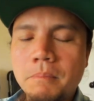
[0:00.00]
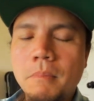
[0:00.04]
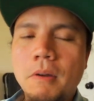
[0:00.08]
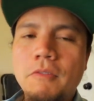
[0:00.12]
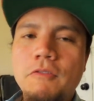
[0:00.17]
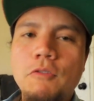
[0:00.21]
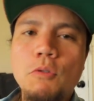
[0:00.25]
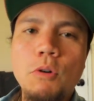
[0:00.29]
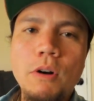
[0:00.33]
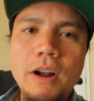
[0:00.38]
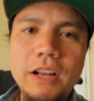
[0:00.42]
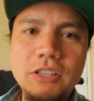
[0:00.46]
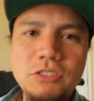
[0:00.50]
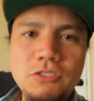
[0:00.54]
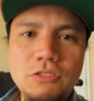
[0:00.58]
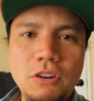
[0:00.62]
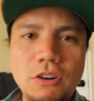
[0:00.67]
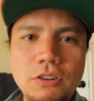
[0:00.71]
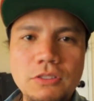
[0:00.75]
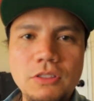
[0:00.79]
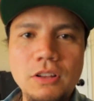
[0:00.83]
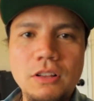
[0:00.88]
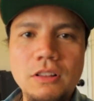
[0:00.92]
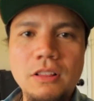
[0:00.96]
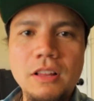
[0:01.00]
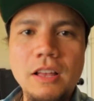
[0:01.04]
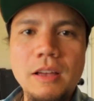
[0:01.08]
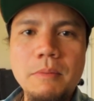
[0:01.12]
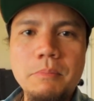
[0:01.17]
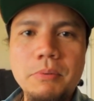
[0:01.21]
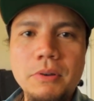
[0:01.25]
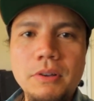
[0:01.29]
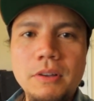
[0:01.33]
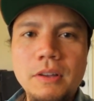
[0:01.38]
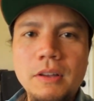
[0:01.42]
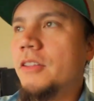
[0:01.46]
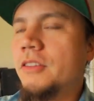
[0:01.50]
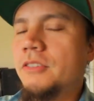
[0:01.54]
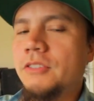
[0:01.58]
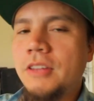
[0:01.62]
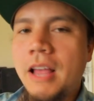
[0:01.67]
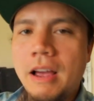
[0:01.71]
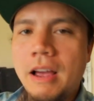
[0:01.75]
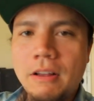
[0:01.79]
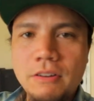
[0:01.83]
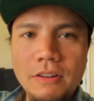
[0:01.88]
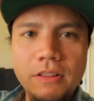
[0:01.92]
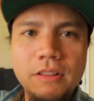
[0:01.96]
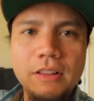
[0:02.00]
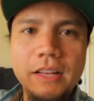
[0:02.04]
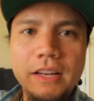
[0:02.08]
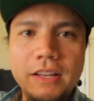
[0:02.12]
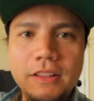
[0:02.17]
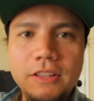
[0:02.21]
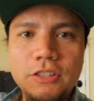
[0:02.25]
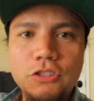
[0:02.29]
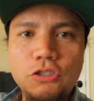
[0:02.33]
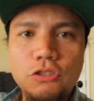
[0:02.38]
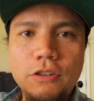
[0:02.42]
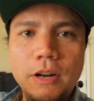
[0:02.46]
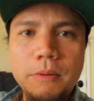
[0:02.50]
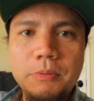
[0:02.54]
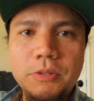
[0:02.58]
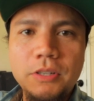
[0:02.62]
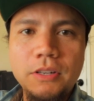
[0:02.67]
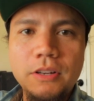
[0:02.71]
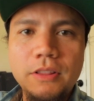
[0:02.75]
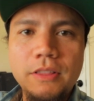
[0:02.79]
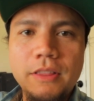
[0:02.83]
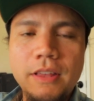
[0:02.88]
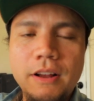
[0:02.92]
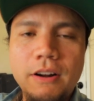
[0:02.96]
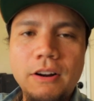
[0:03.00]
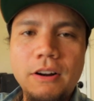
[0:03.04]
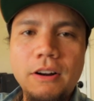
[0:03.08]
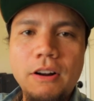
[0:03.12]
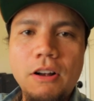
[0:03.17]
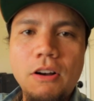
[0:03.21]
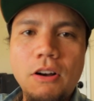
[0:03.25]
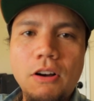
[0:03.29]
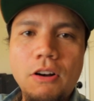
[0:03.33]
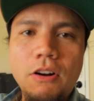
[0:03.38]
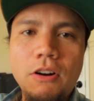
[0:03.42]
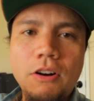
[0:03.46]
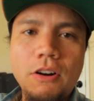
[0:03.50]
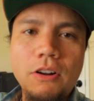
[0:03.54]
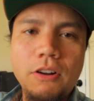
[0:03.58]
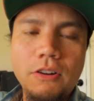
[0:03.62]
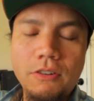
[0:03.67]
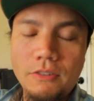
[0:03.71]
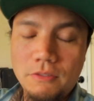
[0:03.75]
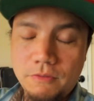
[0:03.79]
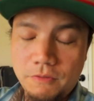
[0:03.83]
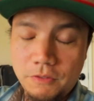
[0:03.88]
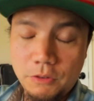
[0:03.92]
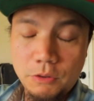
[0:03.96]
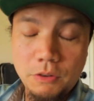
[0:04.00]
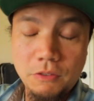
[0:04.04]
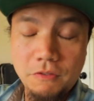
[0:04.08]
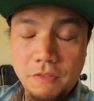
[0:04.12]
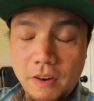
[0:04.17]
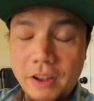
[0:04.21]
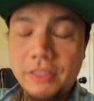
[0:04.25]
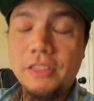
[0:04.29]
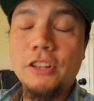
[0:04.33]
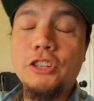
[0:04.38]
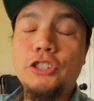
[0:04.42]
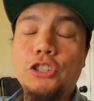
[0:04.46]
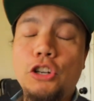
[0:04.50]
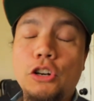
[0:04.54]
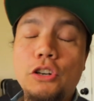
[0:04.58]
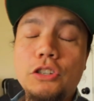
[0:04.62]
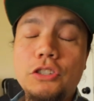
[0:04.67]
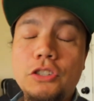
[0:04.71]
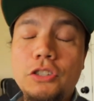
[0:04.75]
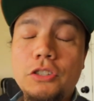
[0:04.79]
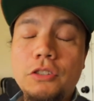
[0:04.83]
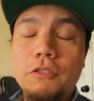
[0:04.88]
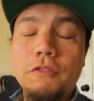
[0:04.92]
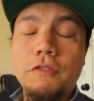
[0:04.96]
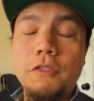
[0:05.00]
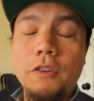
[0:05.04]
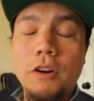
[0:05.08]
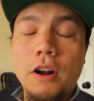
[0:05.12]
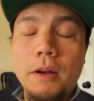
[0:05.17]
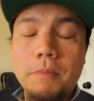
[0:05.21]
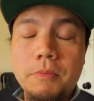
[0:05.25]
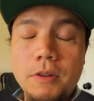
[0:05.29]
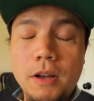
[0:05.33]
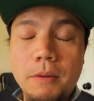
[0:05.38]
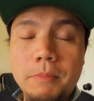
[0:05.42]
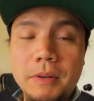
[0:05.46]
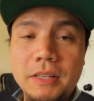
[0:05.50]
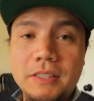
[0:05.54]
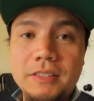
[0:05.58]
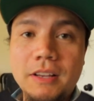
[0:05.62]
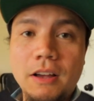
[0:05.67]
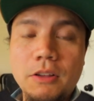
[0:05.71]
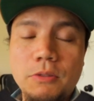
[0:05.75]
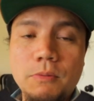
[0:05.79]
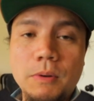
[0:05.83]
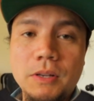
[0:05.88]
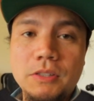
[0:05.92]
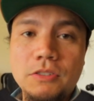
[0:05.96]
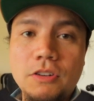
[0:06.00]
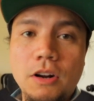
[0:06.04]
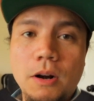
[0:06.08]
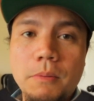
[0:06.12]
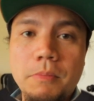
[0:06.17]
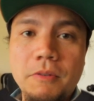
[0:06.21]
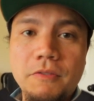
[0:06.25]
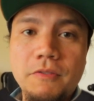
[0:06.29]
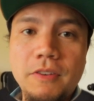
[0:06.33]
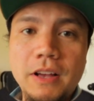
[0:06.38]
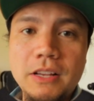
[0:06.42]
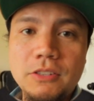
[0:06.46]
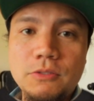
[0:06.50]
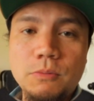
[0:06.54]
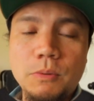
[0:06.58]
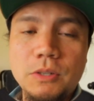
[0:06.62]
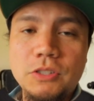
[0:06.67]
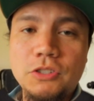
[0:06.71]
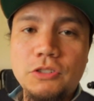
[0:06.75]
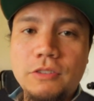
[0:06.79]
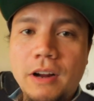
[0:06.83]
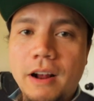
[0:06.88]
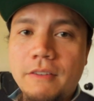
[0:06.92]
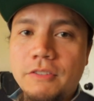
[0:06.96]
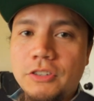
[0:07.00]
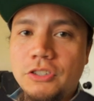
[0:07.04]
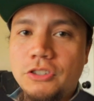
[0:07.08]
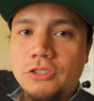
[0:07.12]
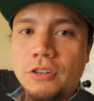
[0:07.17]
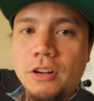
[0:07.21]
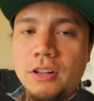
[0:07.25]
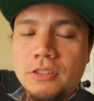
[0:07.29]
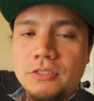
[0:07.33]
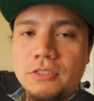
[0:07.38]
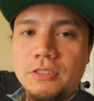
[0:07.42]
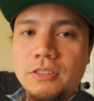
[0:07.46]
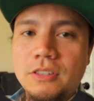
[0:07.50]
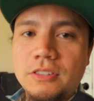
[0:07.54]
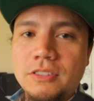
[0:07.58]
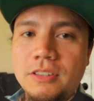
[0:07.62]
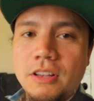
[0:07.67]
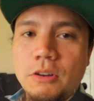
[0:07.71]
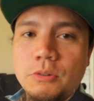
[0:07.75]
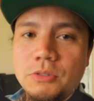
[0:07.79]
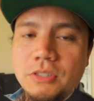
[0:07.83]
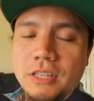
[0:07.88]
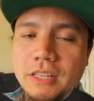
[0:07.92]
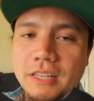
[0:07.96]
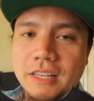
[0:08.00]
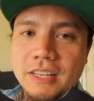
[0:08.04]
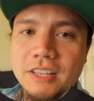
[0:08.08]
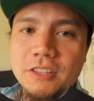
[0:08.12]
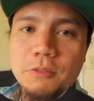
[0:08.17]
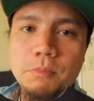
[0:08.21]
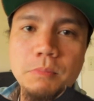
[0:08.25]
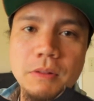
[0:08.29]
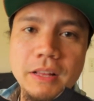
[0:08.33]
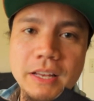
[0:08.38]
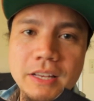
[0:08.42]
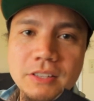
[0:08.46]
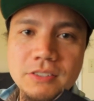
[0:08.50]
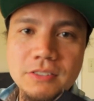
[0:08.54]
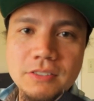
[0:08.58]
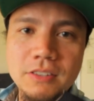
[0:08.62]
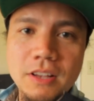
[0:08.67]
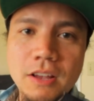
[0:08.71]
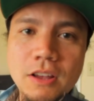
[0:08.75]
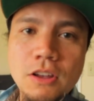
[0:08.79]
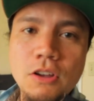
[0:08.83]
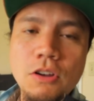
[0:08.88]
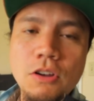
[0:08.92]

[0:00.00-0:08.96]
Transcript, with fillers: Before I start the clip, down in the link in the description, you can find the shirts for upcoming Southwest Carpet Fest, which Travis Johnson is hosting at his place